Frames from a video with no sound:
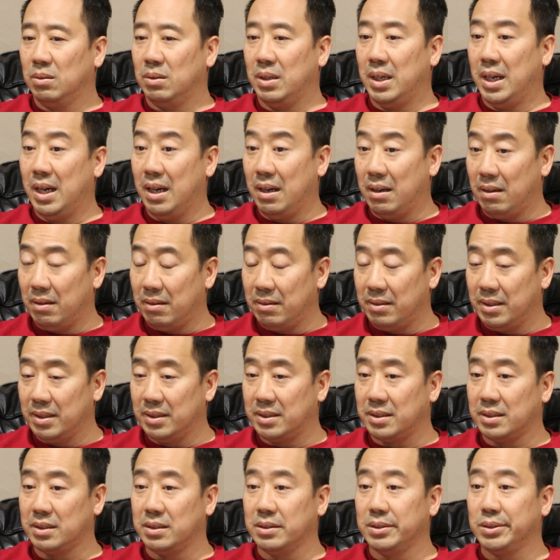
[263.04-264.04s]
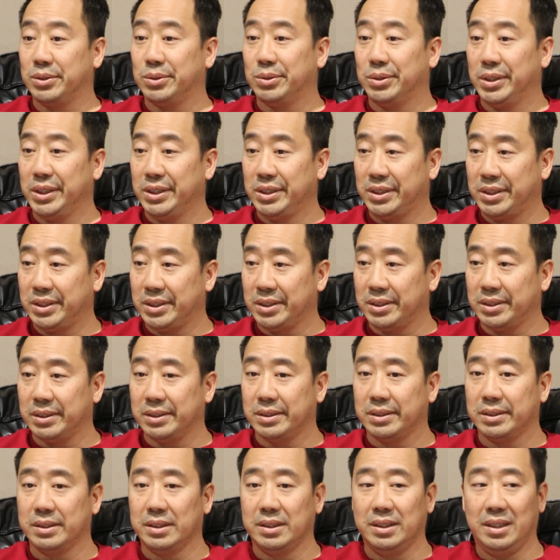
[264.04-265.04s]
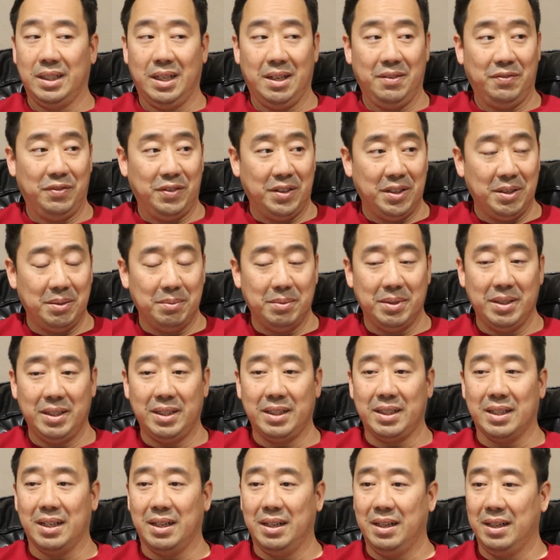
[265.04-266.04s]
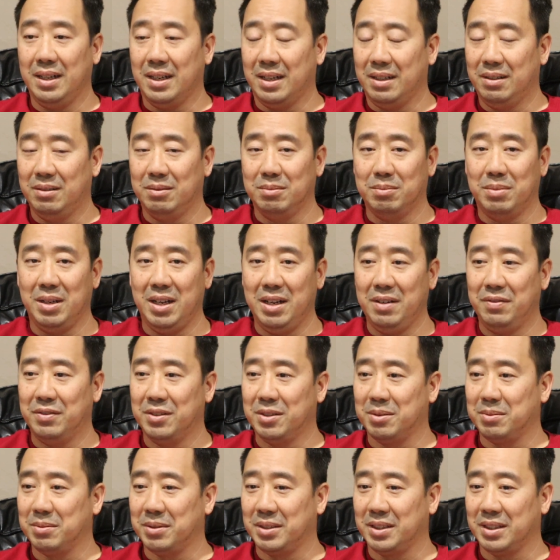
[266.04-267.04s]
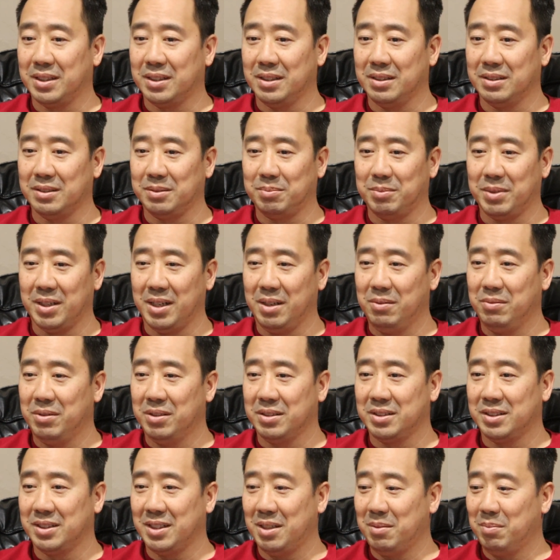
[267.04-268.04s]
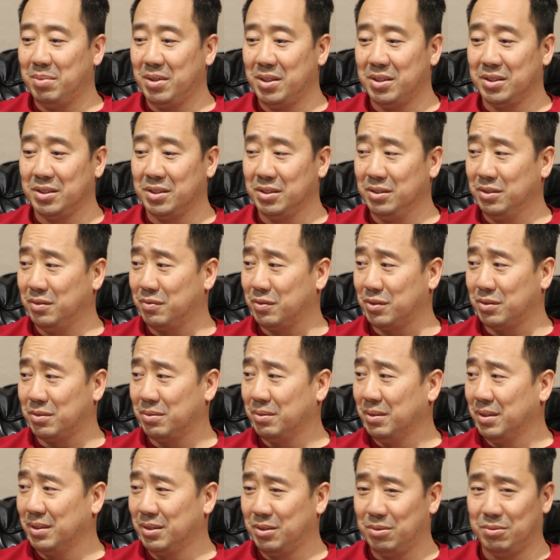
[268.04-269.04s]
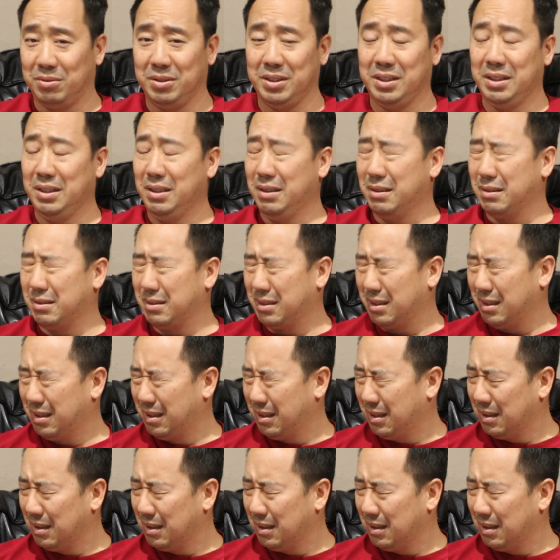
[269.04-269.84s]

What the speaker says: Wow, that's a good question. Not very many. I don't buy very many clothes, man. I wear the same pair of shoes for 20 years.